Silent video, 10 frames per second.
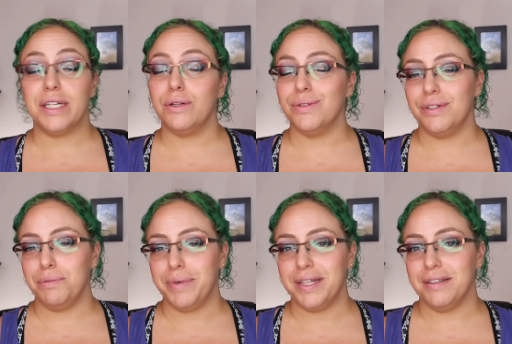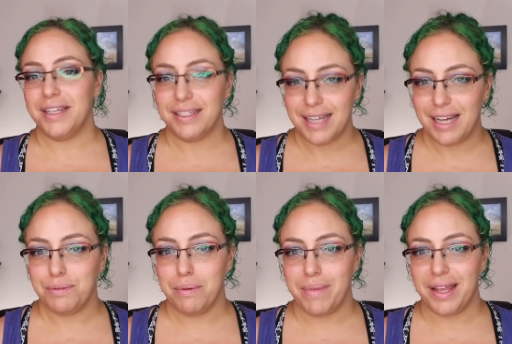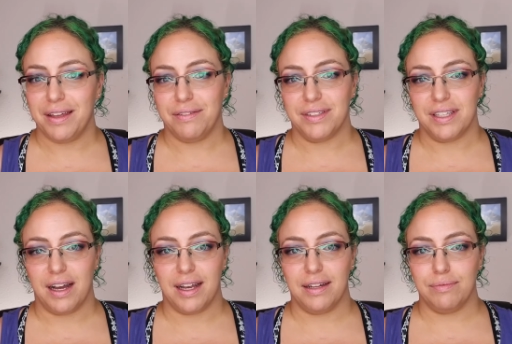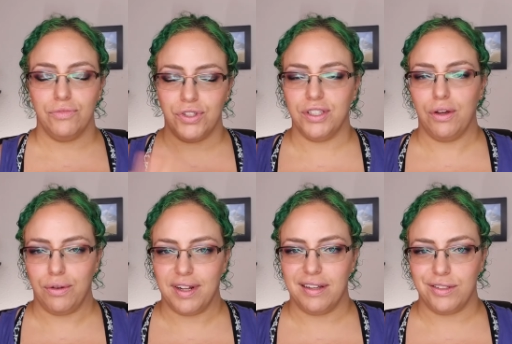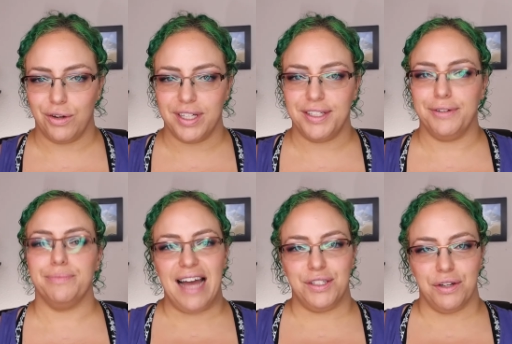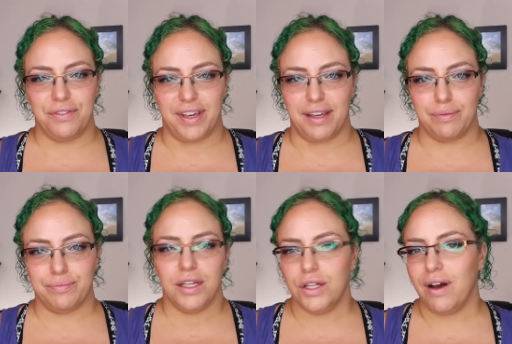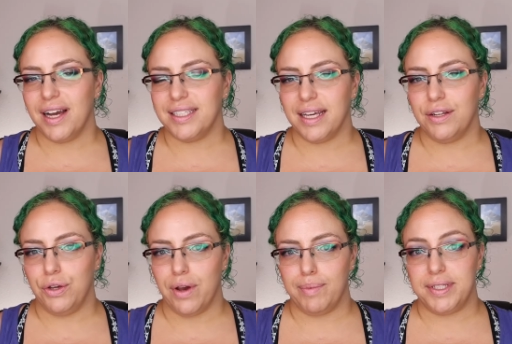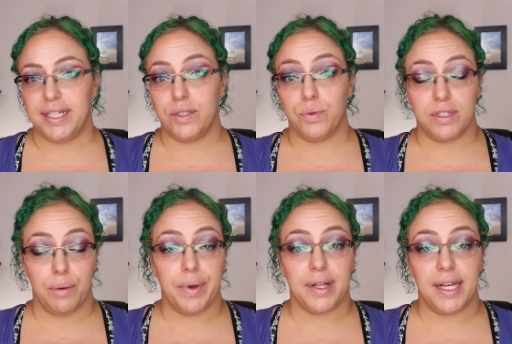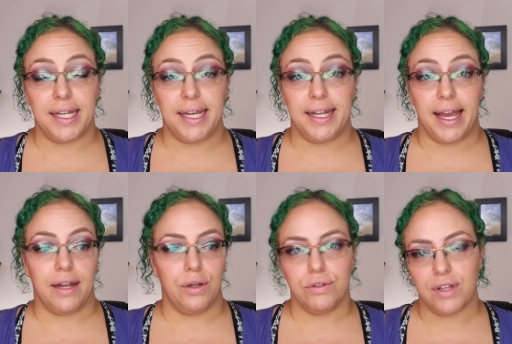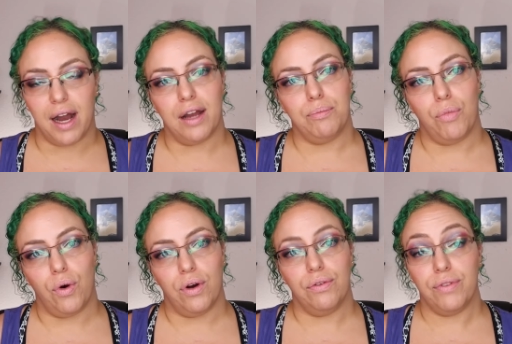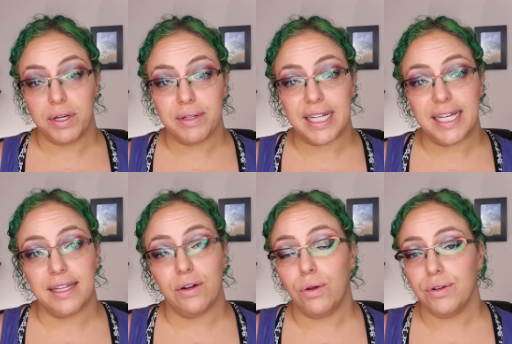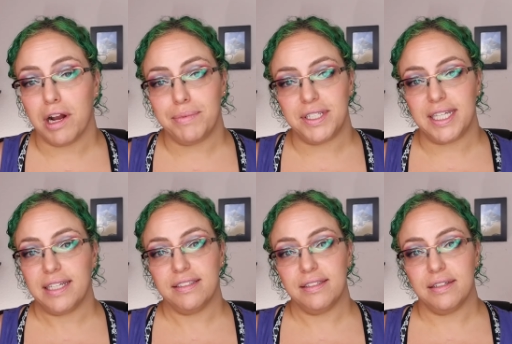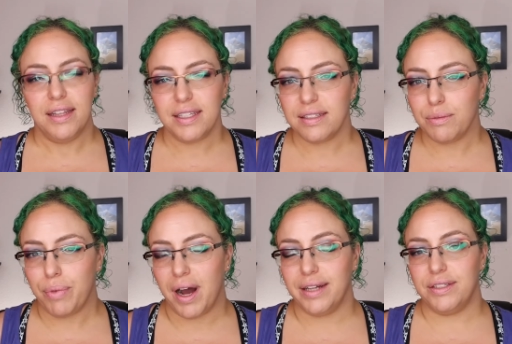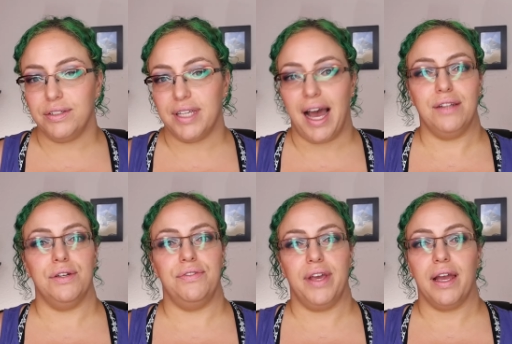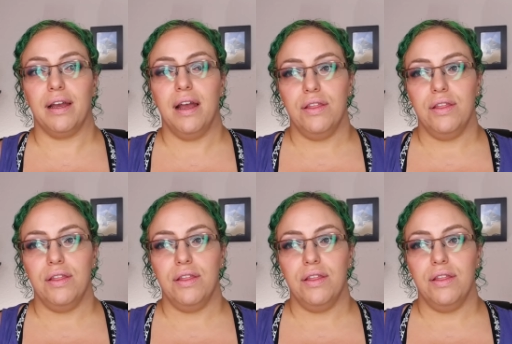And it can also depend on the attachment method of the socket, which is a whole nother story too. Atrophy. You know how I said new amputees will typically need a new socket more frequently than older amputees? This is in part due to atrophying.